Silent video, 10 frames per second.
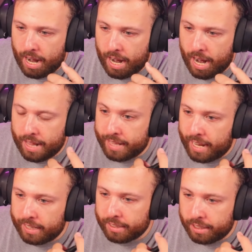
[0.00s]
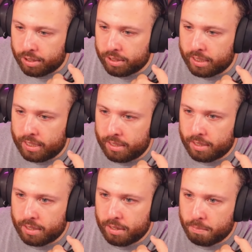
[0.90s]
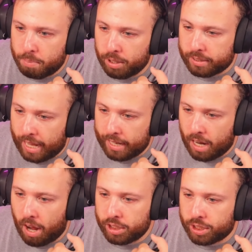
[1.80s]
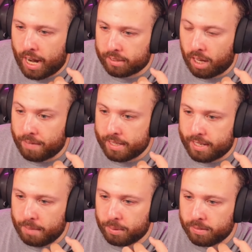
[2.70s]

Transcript: and they literally put that contract on my table